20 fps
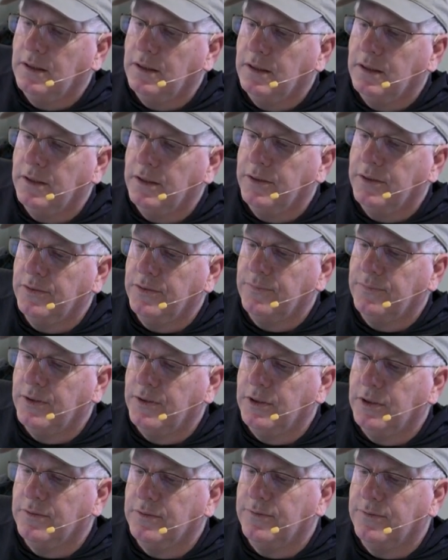is
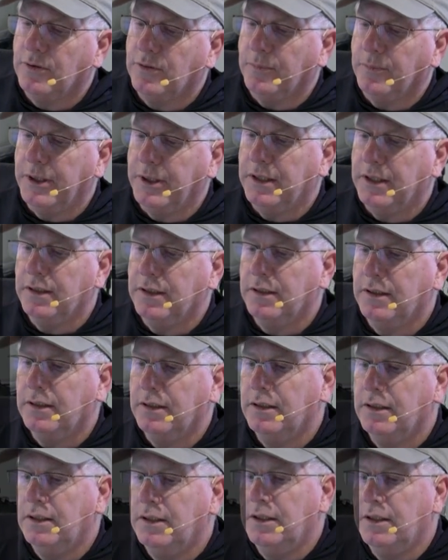video format.
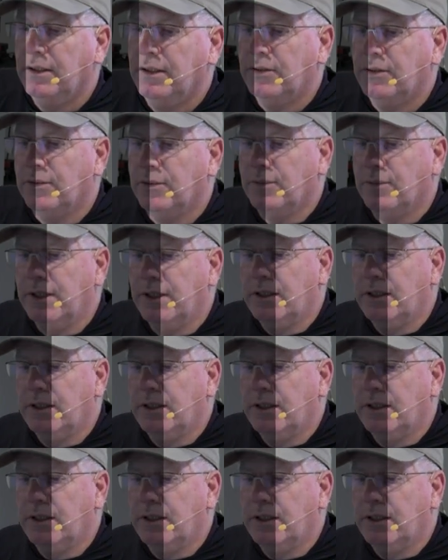So right